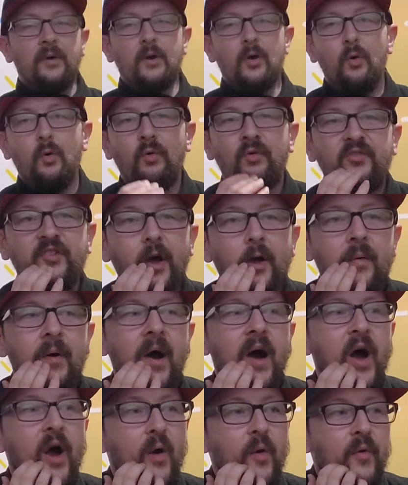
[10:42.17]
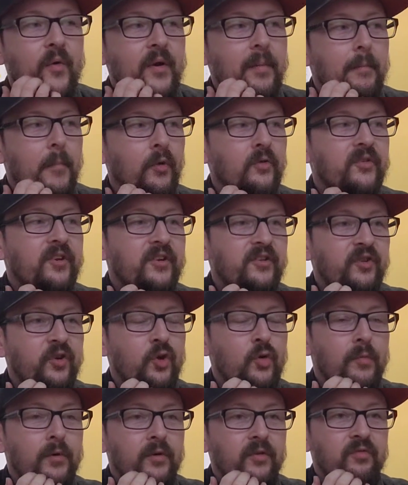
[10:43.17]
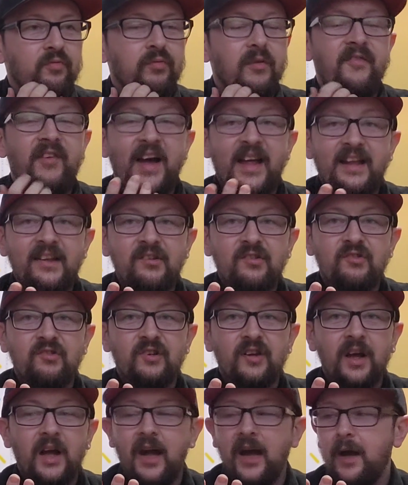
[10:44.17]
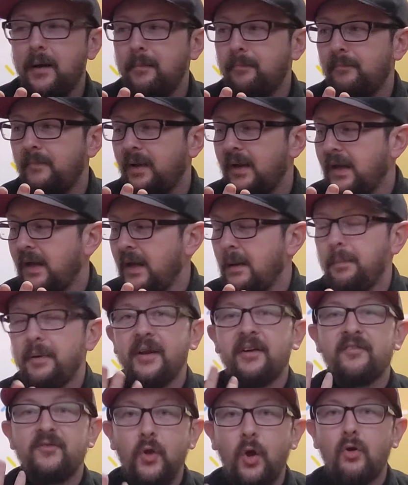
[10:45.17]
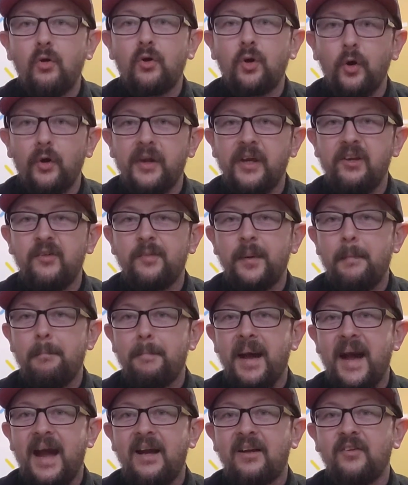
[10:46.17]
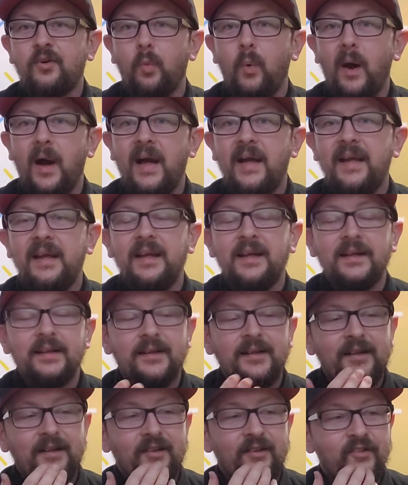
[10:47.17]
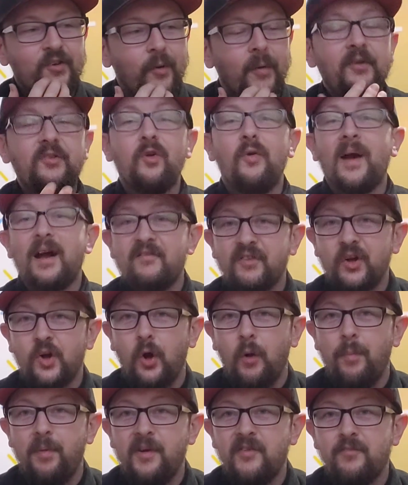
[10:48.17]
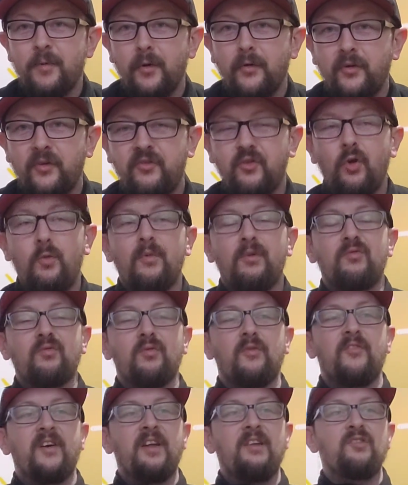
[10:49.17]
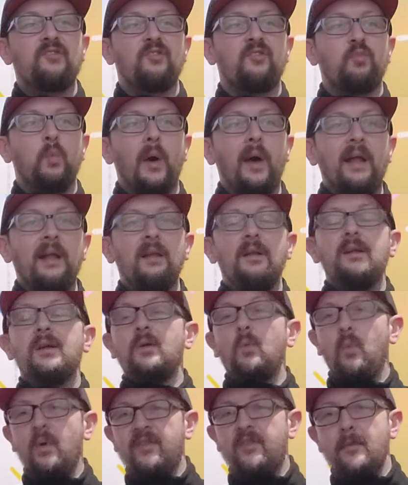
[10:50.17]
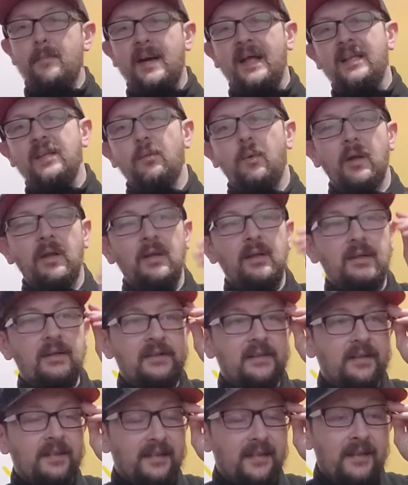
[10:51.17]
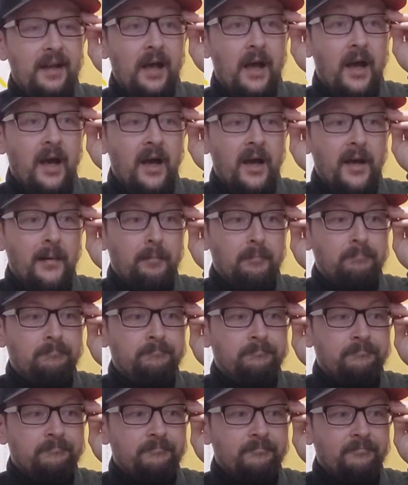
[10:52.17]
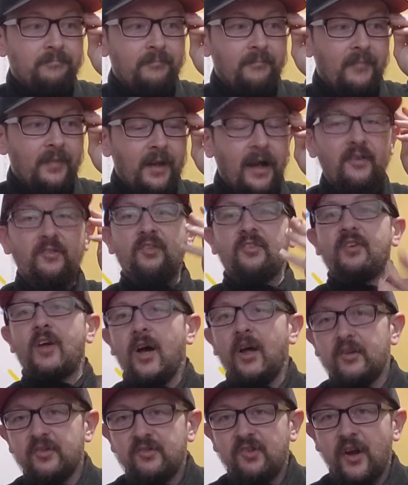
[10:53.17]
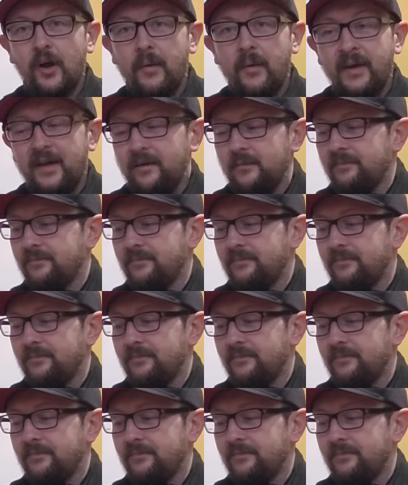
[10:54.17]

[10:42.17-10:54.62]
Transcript: also own Montezuma's Revenge, but I've not got it. It's been packed away. So I do have a copy of Montezuma's Revenge as well, with the manual. I just can't show it.